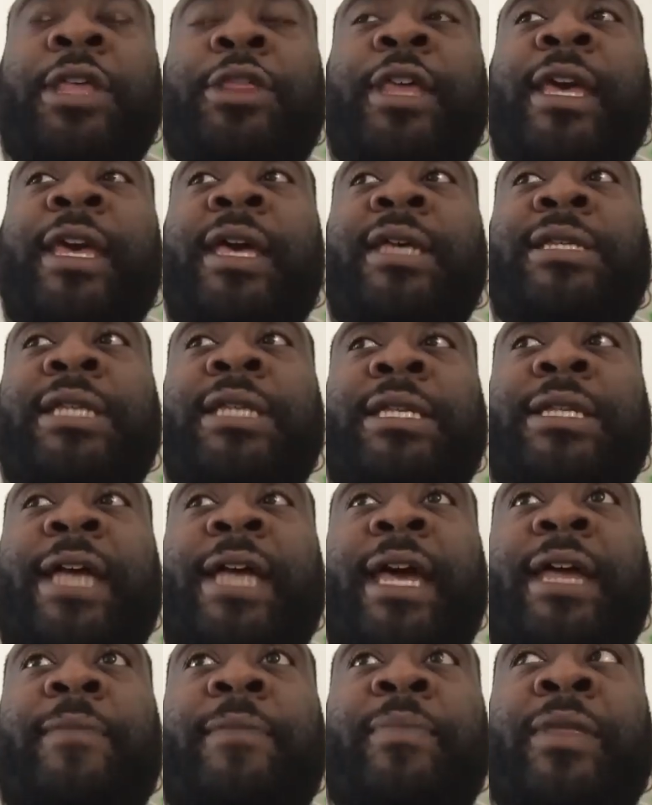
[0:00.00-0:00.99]
is, it's
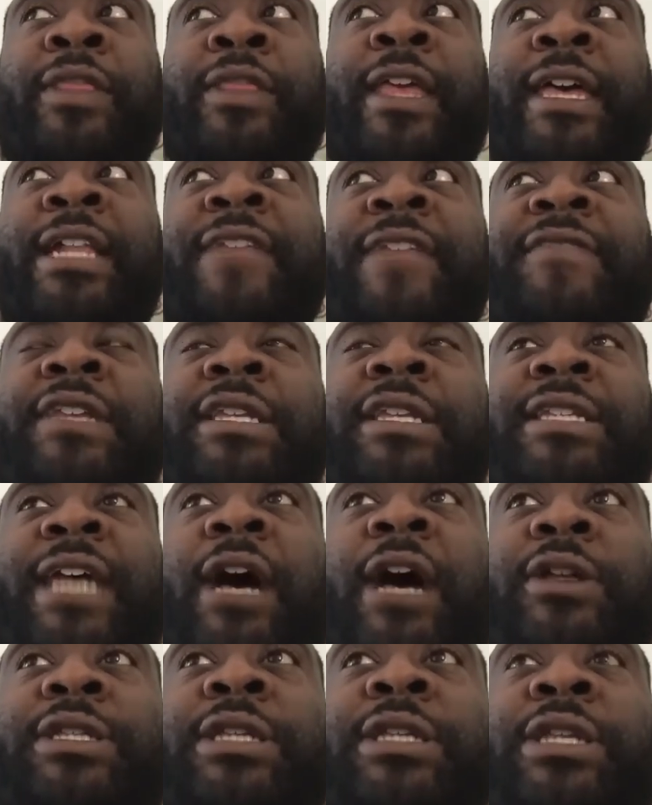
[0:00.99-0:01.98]
like the NFC
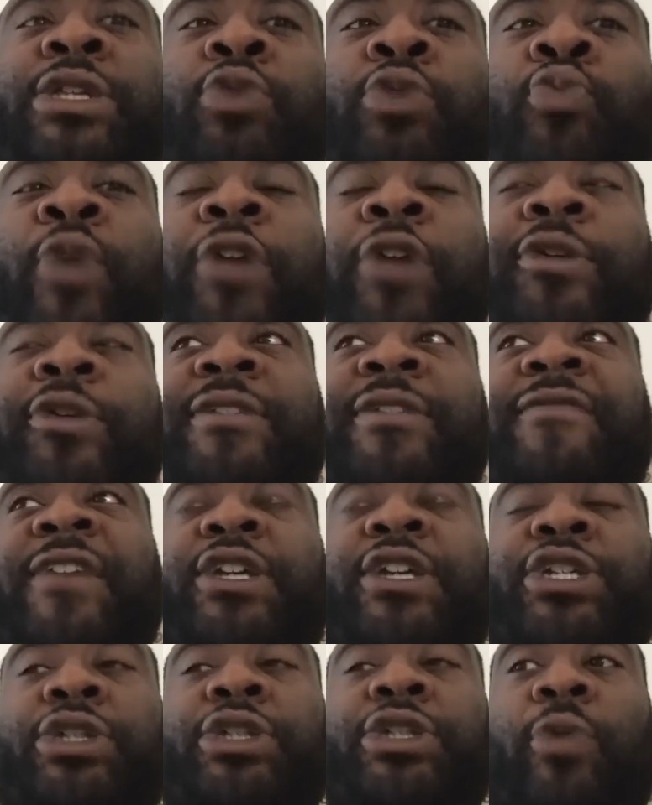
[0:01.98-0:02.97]
South is the weirdest
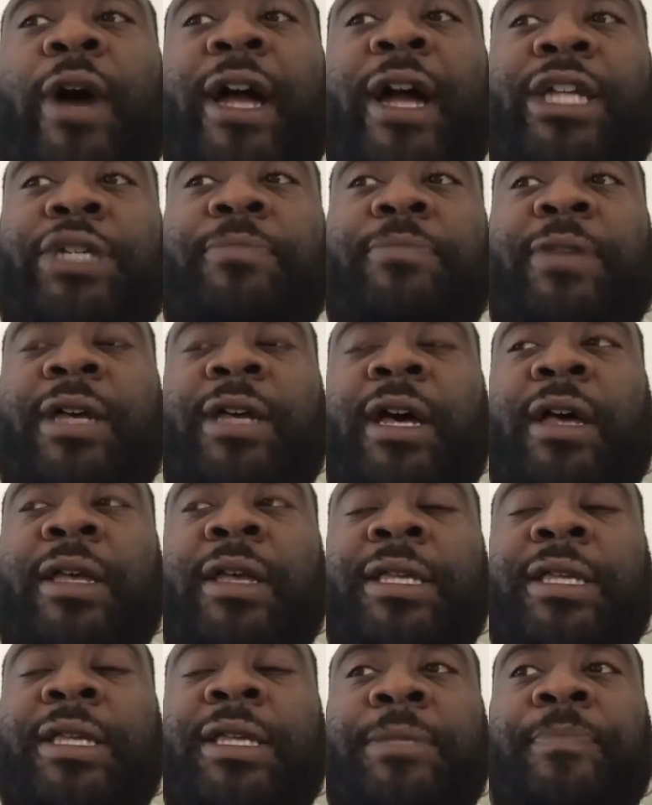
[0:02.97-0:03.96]
division to watch
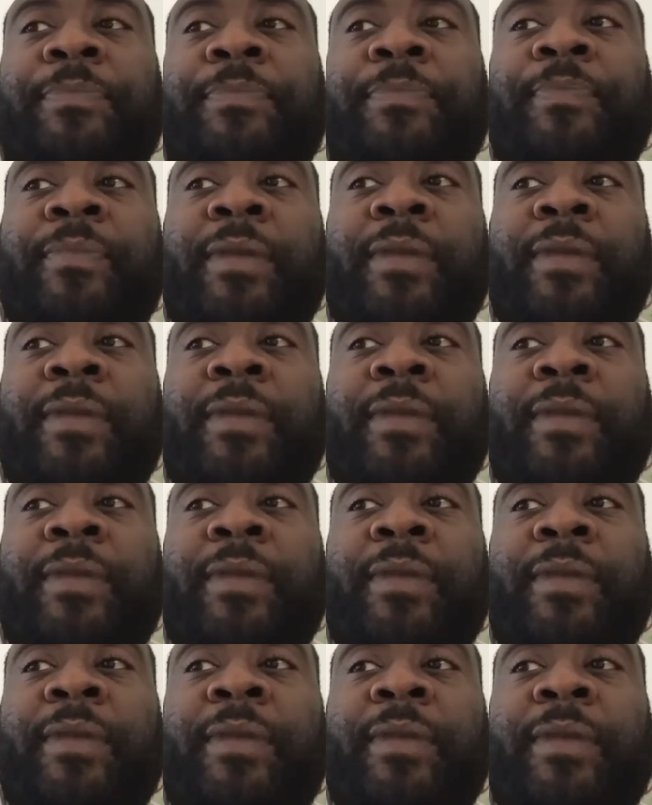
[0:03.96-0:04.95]
because
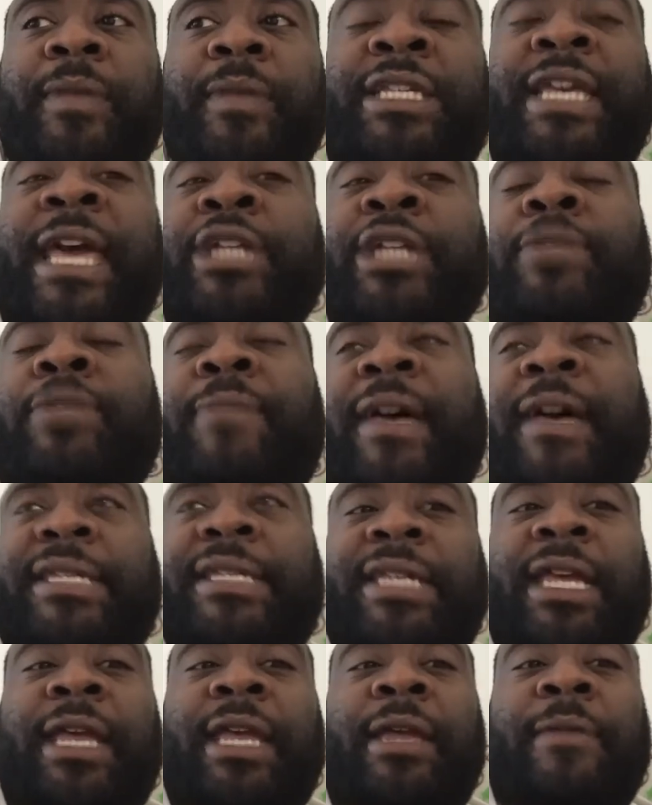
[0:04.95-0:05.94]
the Saints are the best
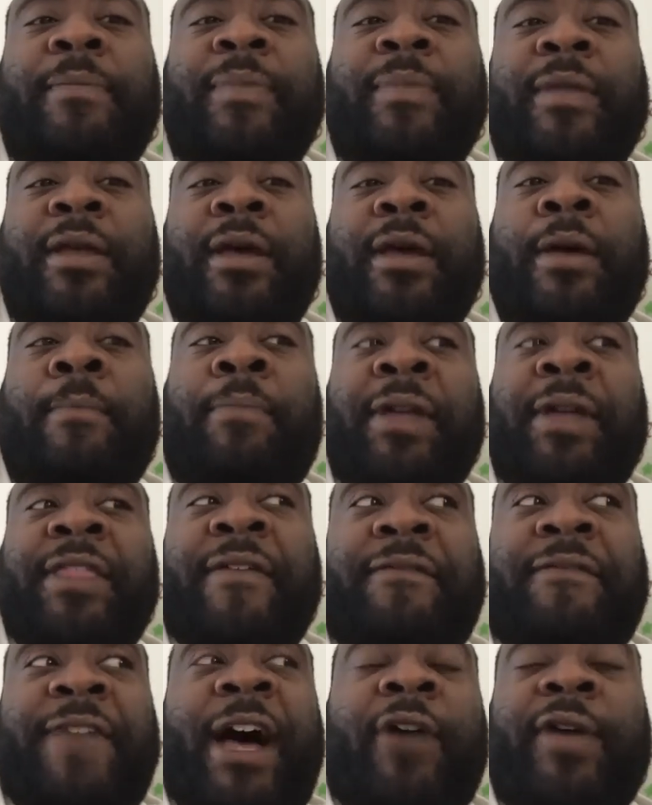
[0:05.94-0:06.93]
team, but the
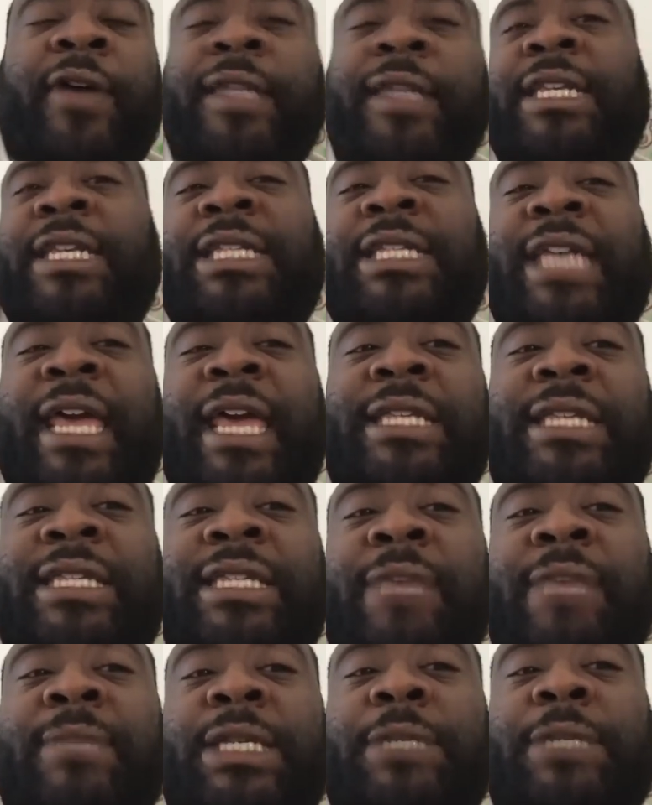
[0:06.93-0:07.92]
Falcons and Saints
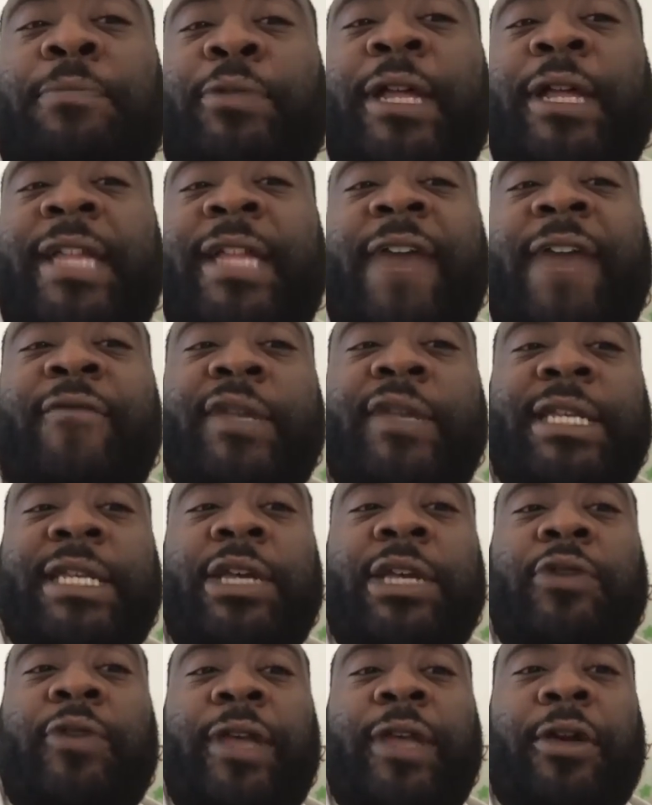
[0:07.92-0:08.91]
seem to split every
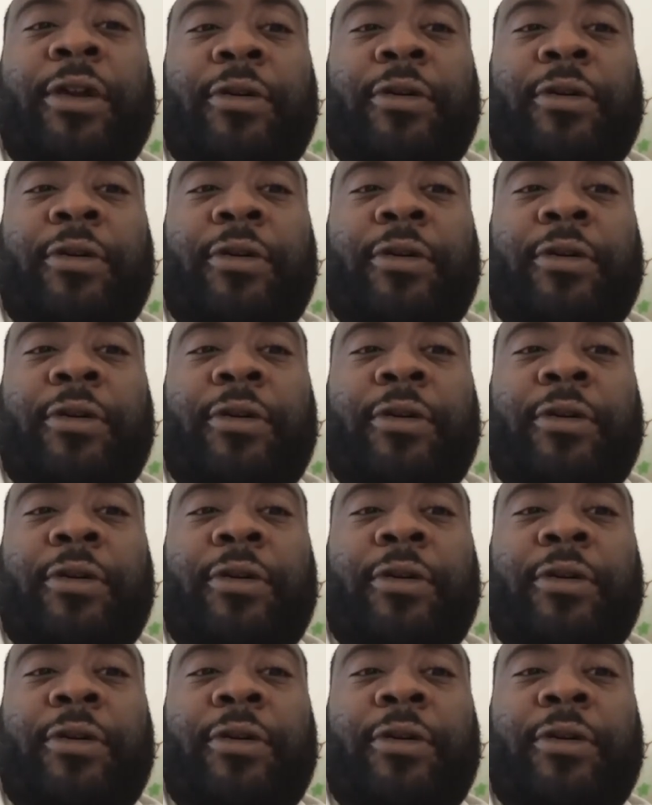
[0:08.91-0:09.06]
single year.